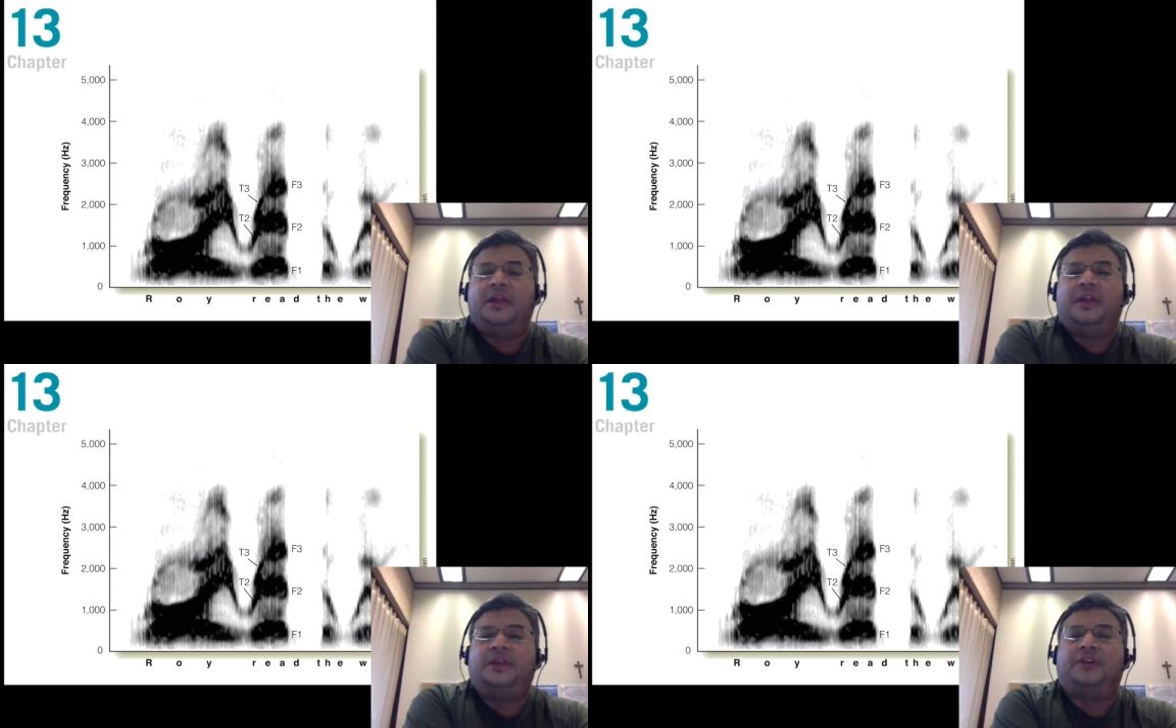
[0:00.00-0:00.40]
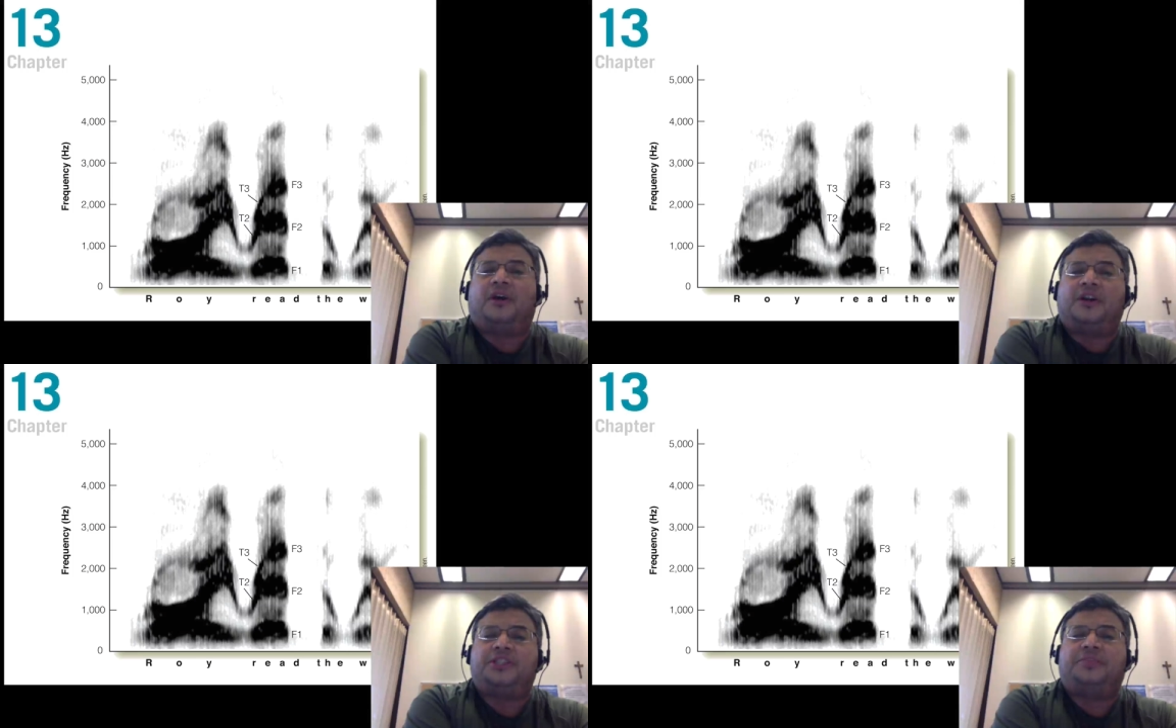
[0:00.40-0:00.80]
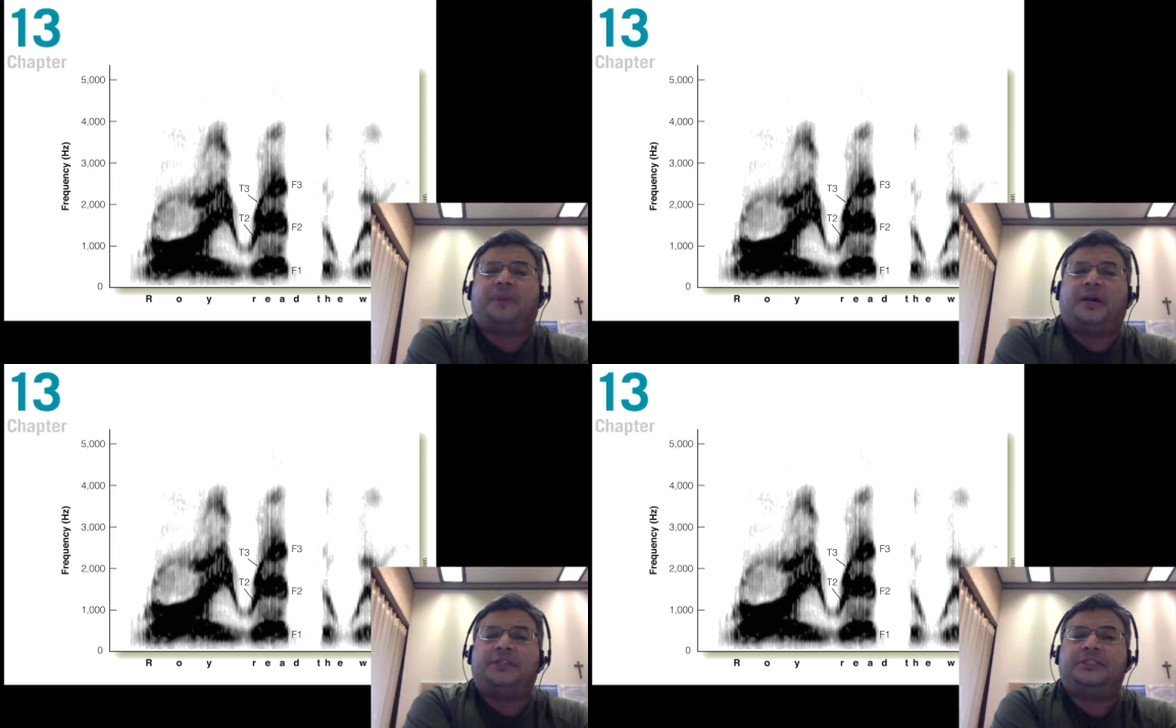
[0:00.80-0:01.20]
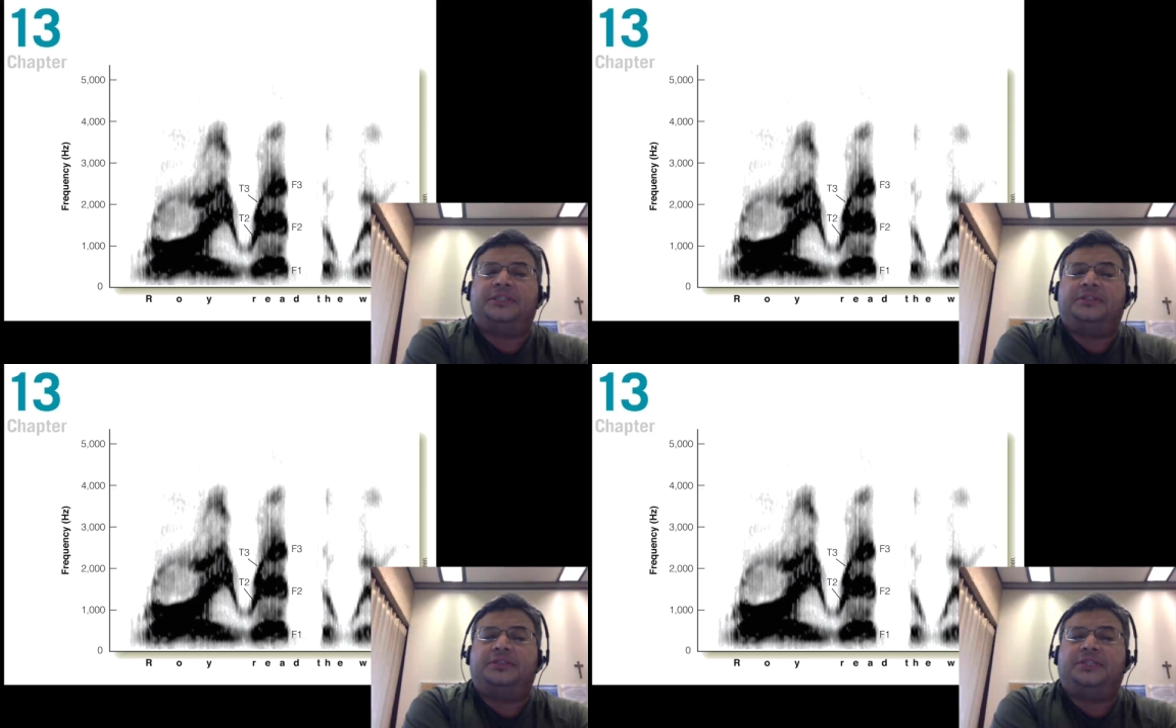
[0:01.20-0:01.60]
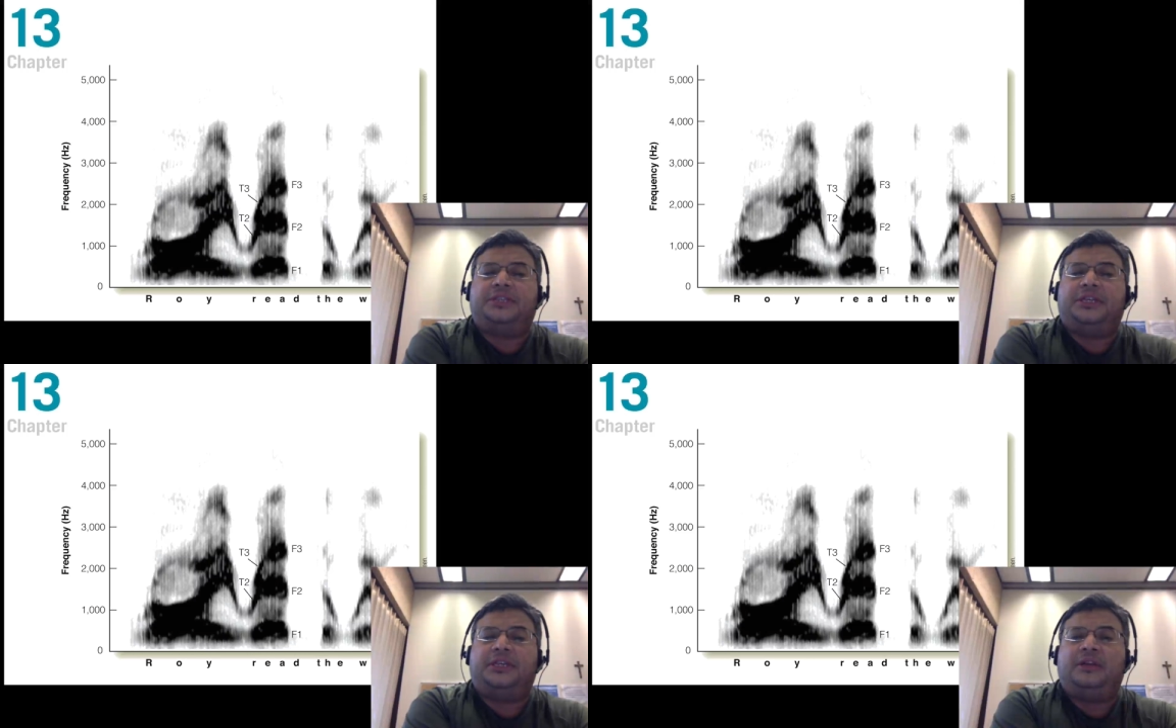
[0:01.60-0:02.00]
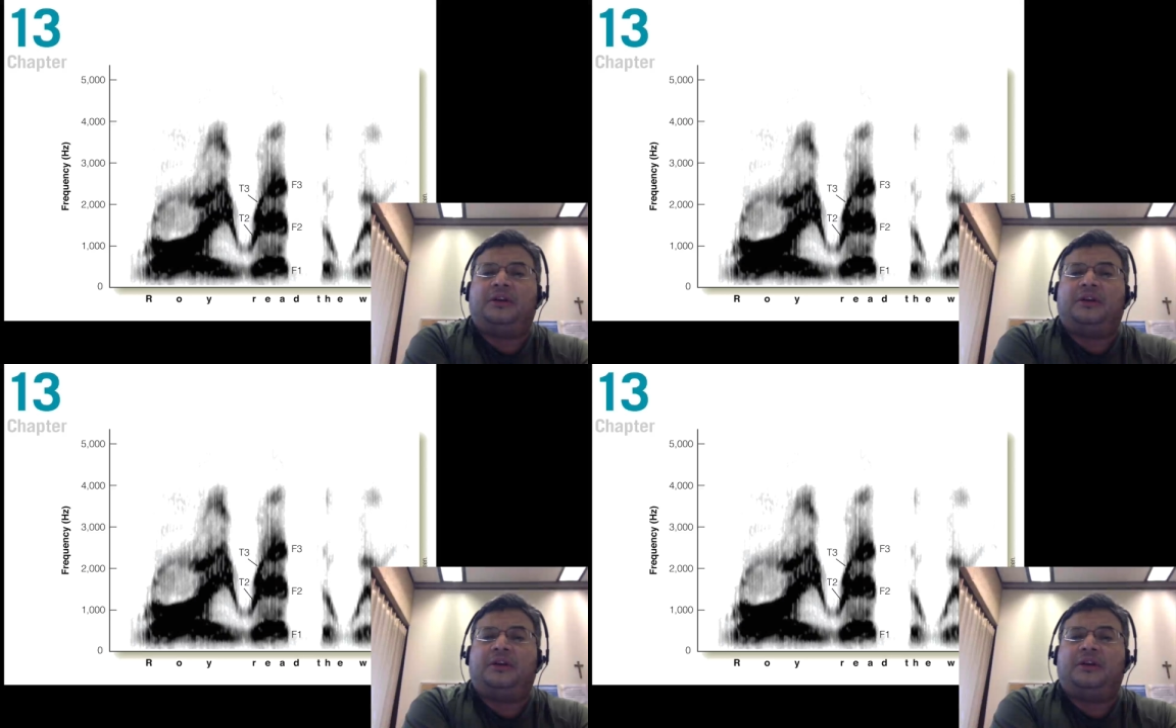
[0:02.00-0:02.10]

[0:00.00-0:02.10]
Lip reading: The dark spots that you see